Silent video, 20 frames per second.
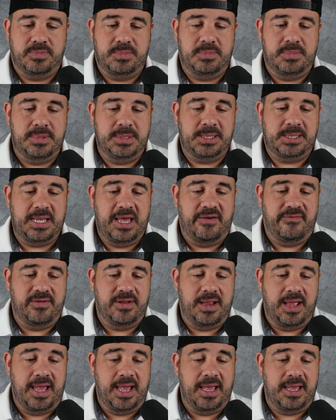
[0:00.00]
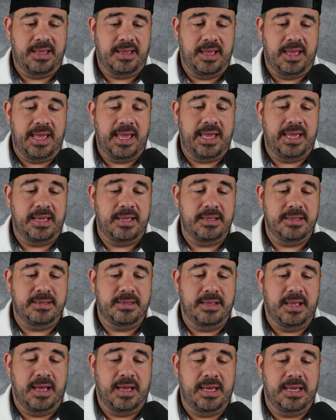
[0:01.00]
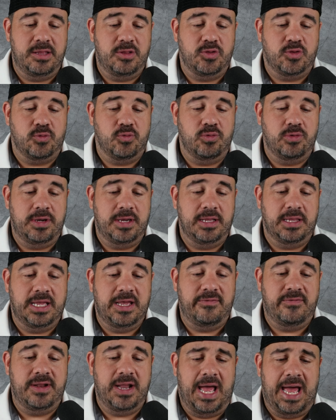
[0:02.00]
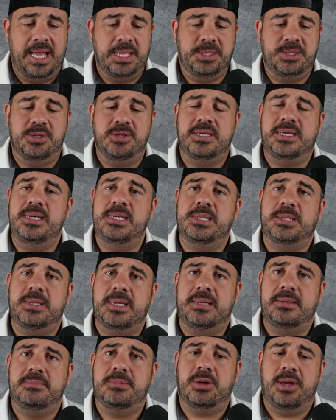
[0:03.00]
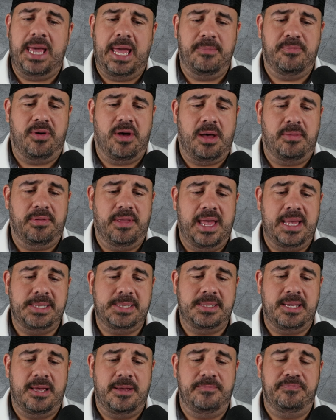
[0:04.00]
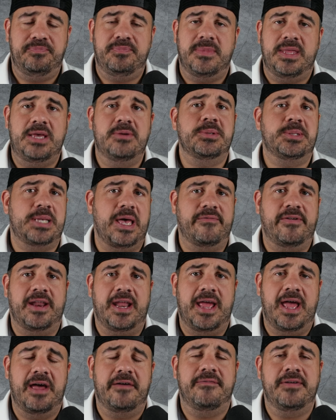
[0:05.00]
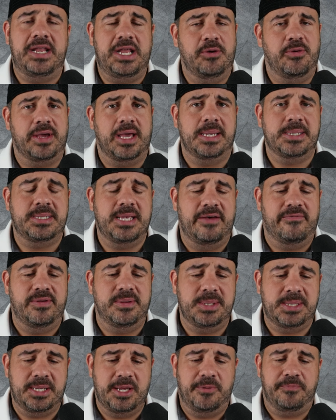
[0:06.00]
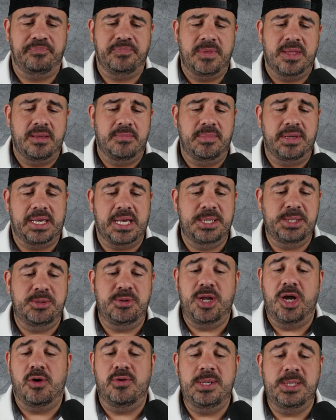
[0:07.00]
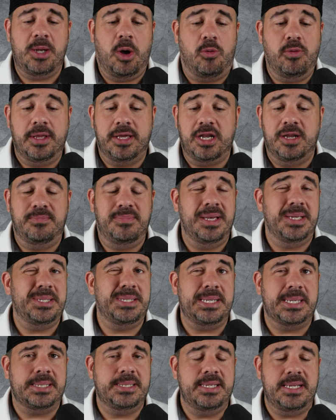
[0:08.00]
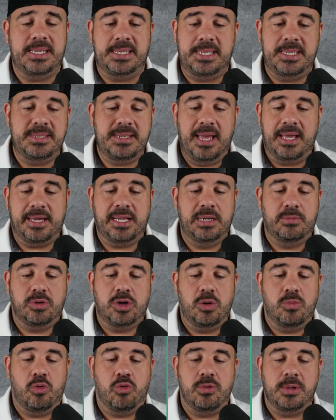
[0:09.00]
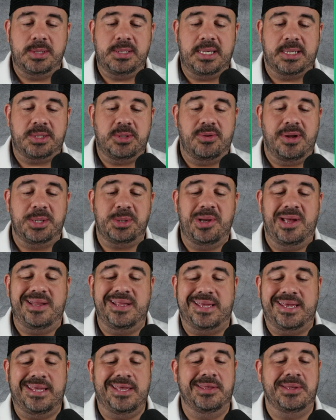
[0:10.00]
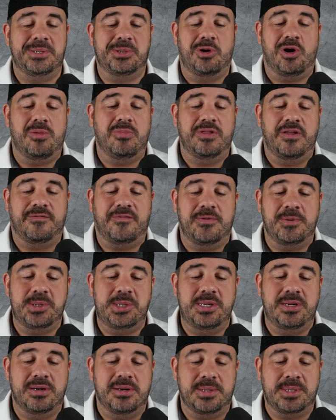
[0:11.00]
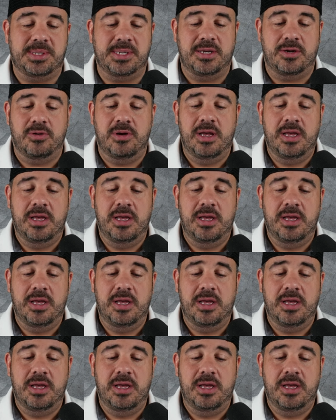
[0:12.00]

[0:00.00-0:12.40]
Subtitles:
7, 8, 8, 9, 3, 11. I took his K pop last time. It was 7.5, and he only got 7. So, because you know he's only going to pitch 6 innings, he's not going to go more than 6. They're not trying to kill his arm in the first year. So,